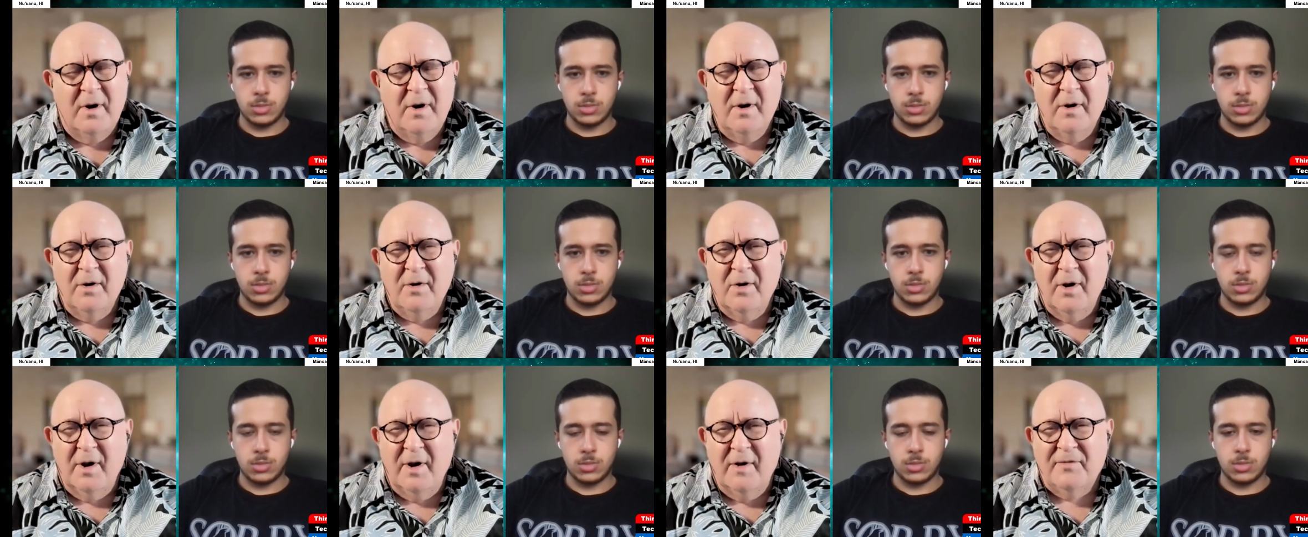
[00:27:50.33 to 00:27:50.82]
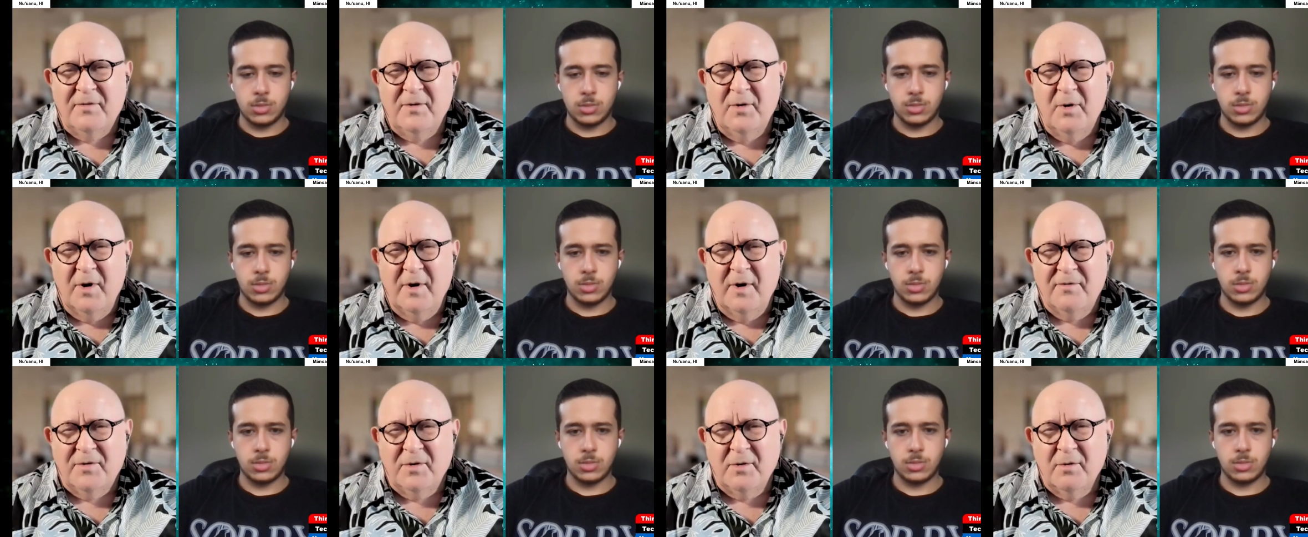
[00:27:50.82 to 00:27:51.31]
Speaker 1: You have to, you
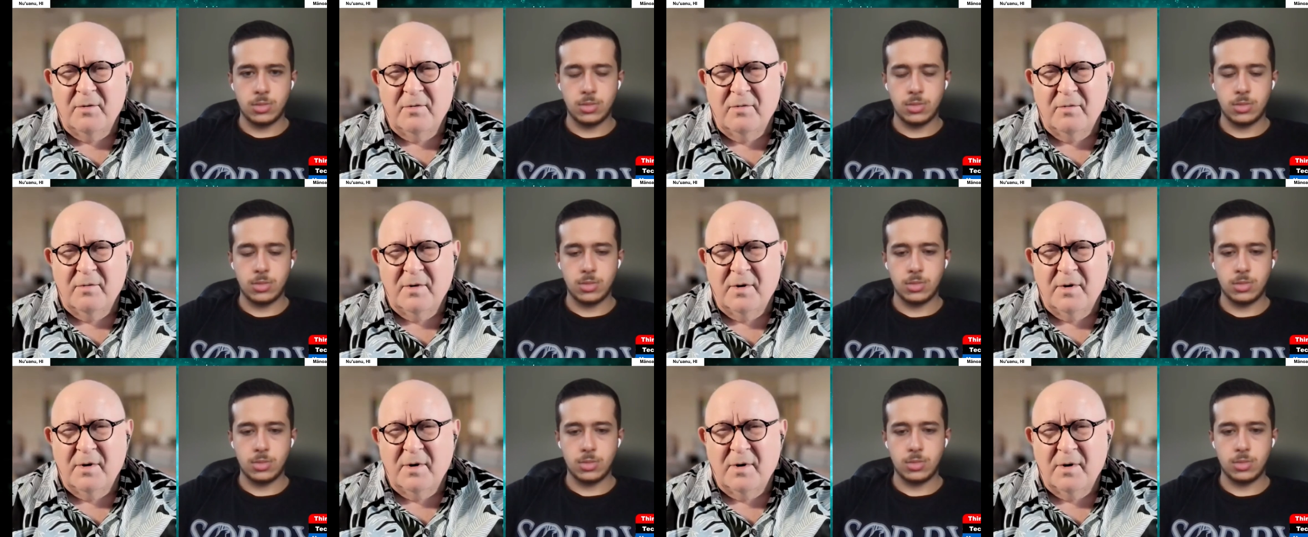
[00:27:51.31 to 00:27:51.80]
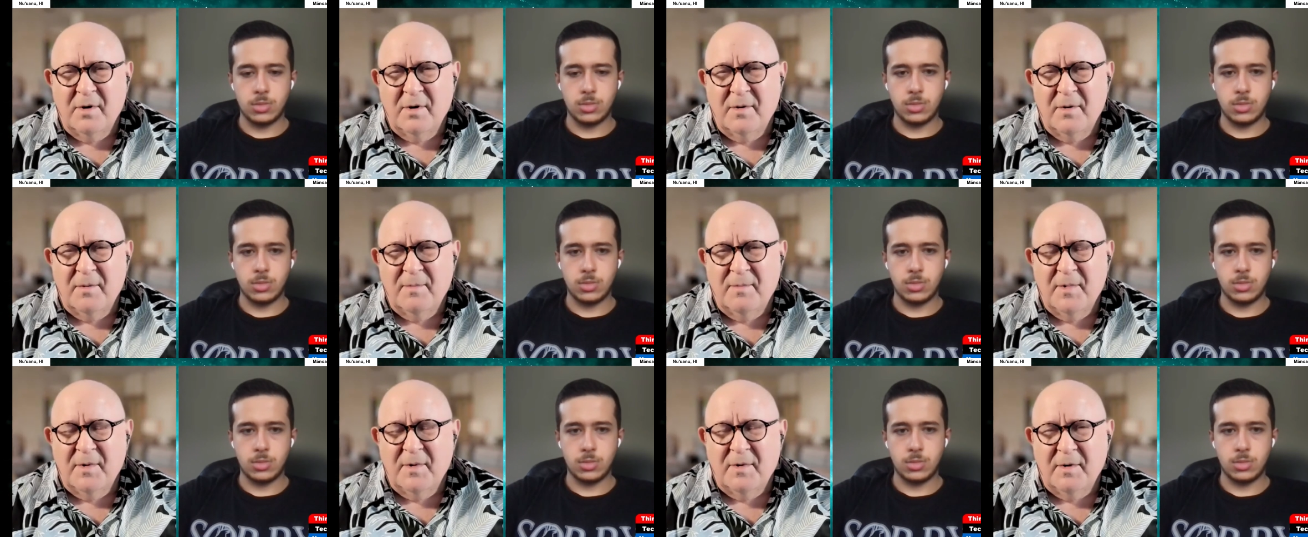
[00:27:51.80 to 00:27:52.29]
have to uh,
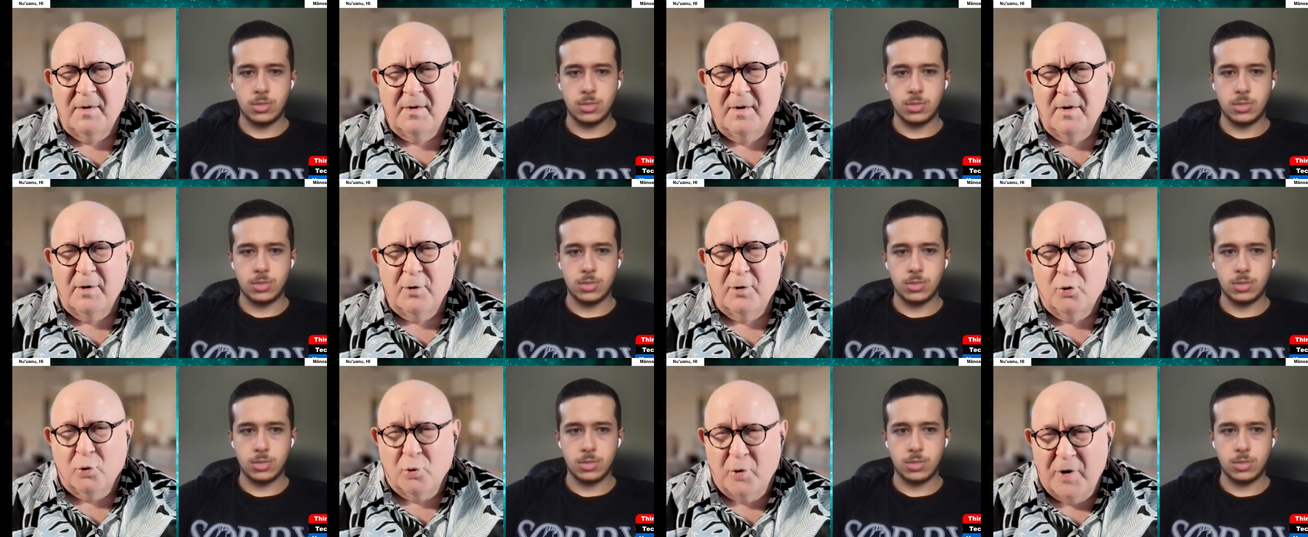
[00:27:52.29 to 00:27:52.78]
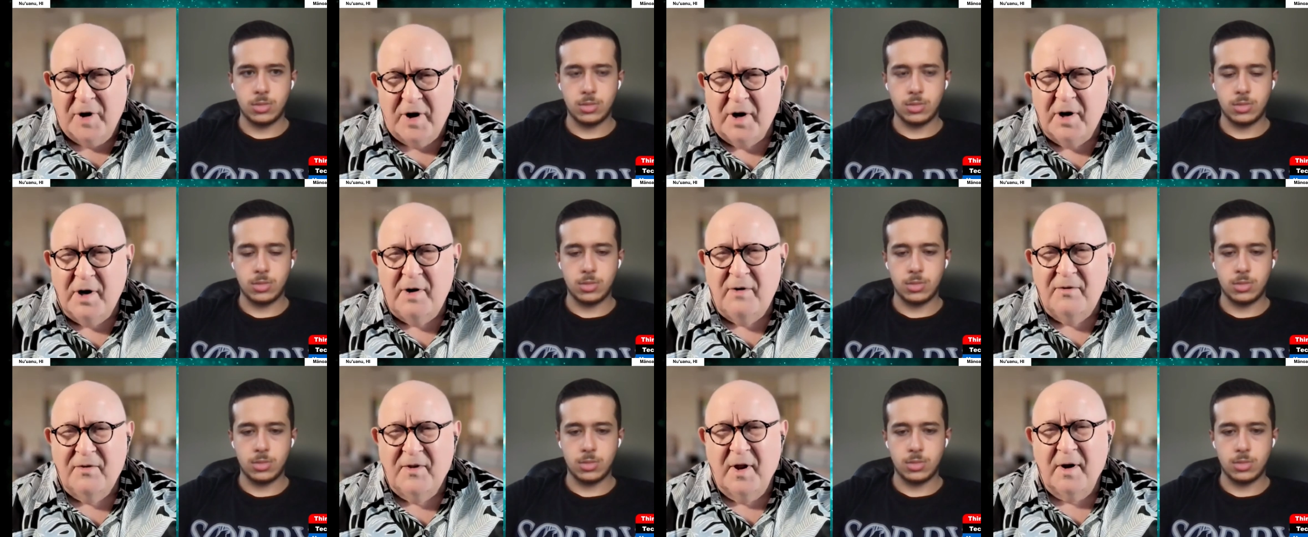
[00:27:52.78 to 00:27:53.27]

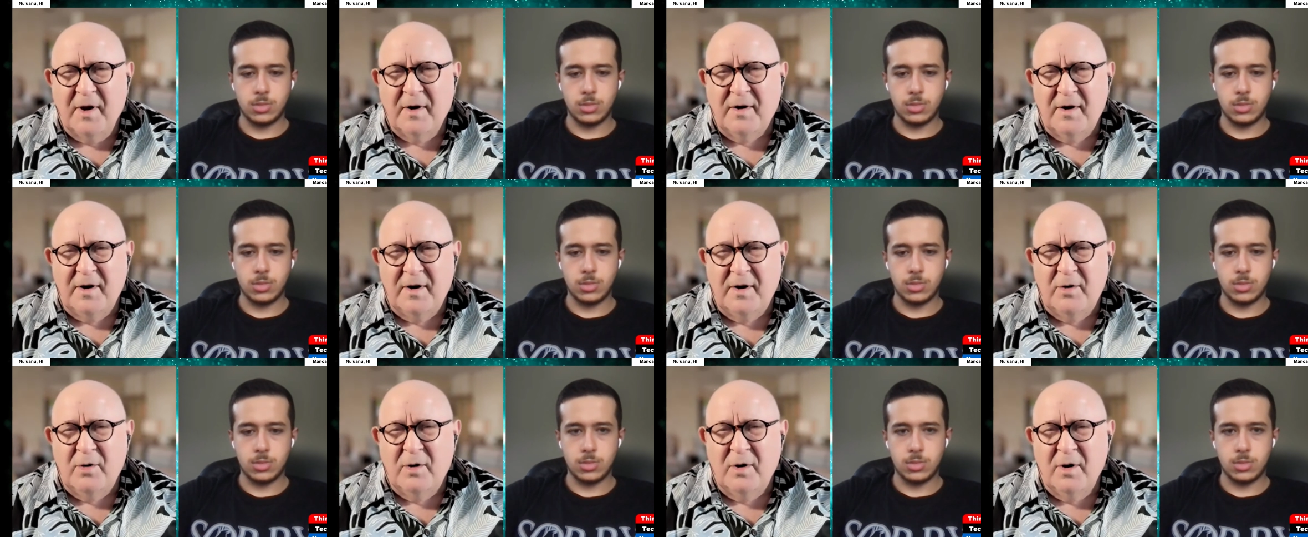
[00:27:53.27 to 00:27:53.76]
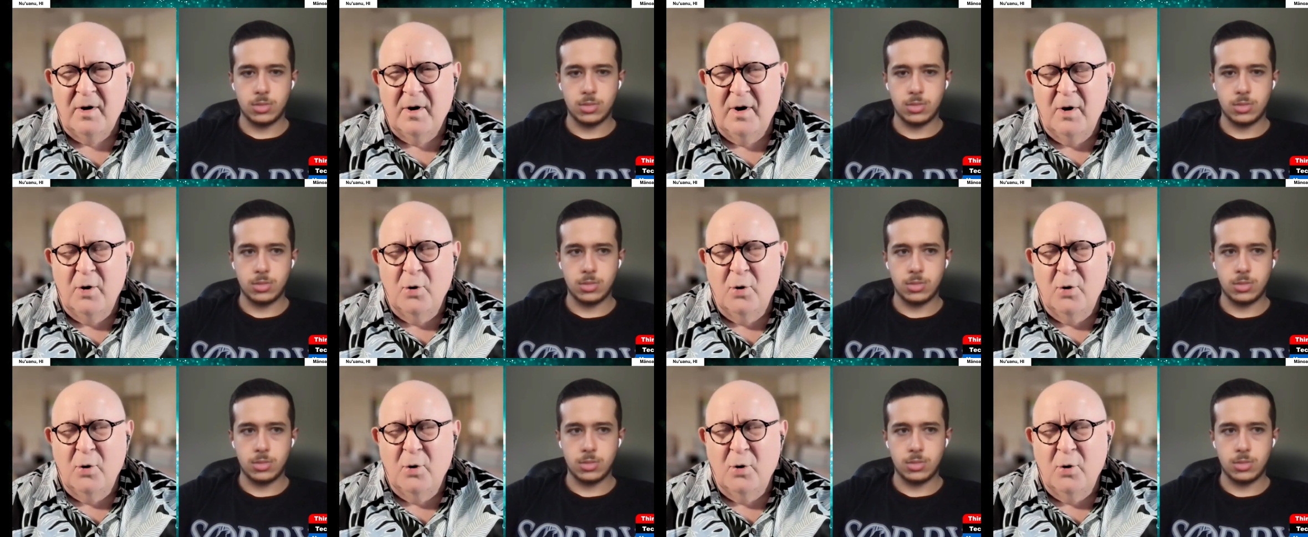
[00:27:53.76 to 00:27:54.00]
agree that he